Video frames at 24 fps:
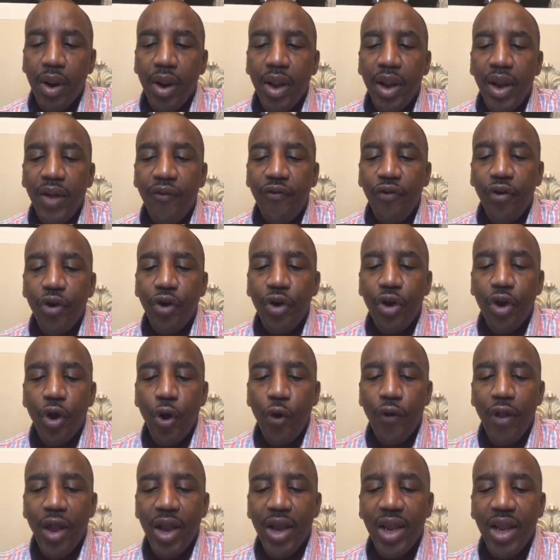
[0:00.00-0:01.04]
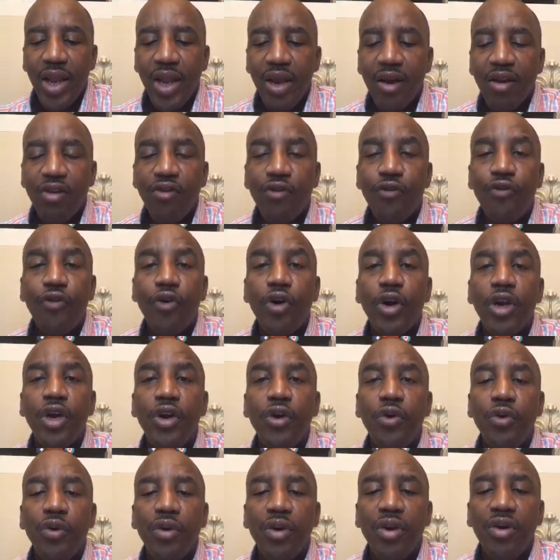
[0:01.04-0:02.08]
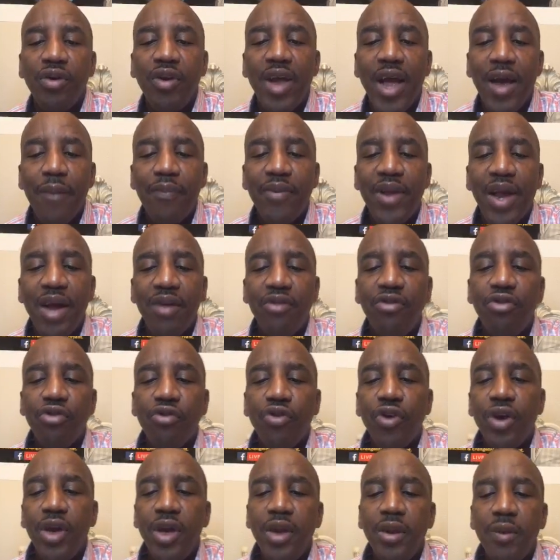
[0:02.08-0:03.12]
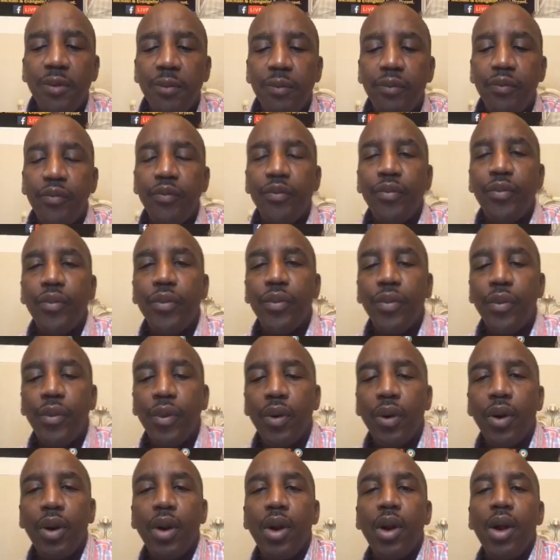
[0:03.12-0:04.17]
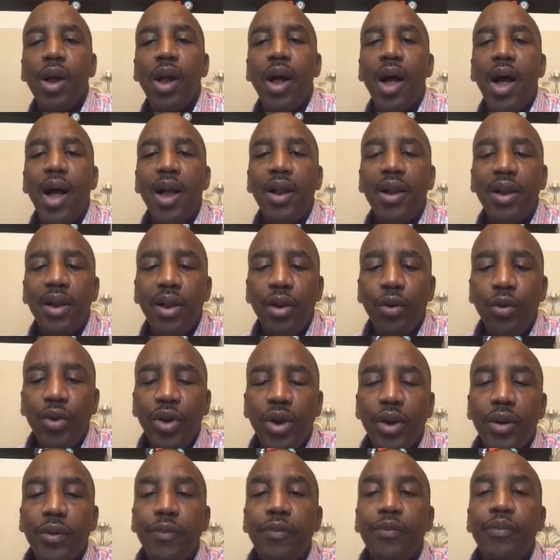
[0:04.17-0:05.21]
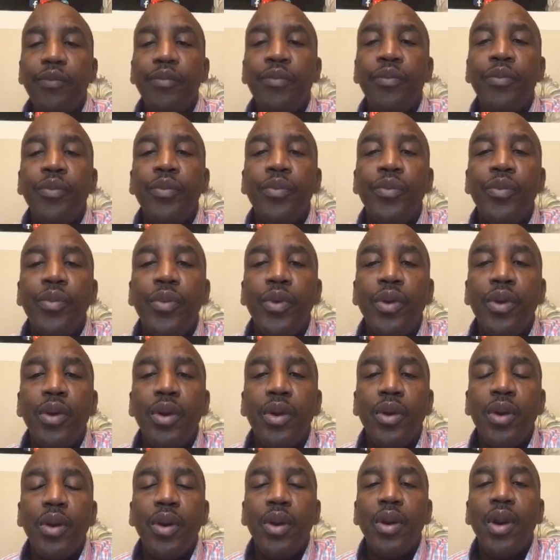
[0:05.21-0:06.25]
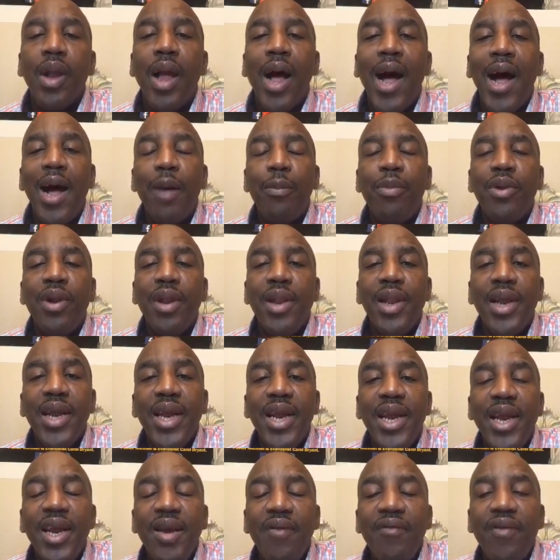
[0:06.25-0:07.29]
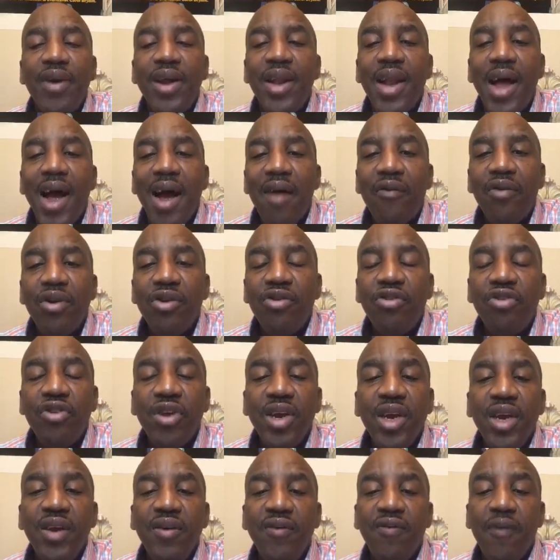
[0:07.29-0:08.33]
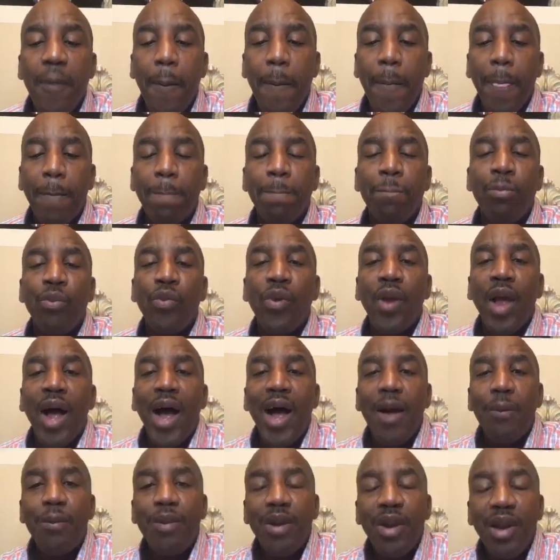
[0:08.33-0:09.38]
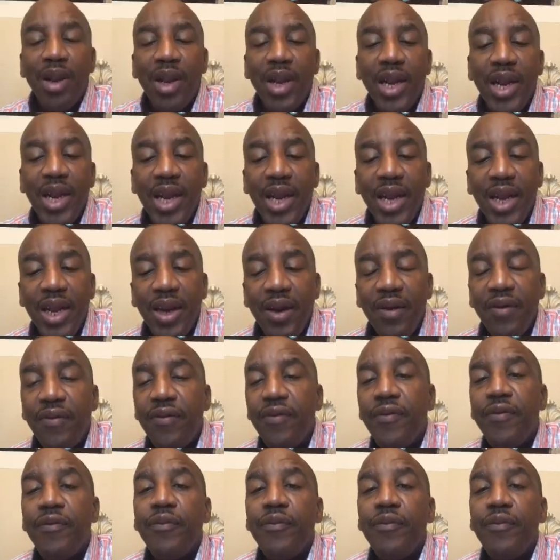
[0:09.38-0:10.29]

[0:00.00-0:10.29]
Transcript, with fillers: If you know that He is for you, tap that screen. Hallelujah. I believe and I receive. I believe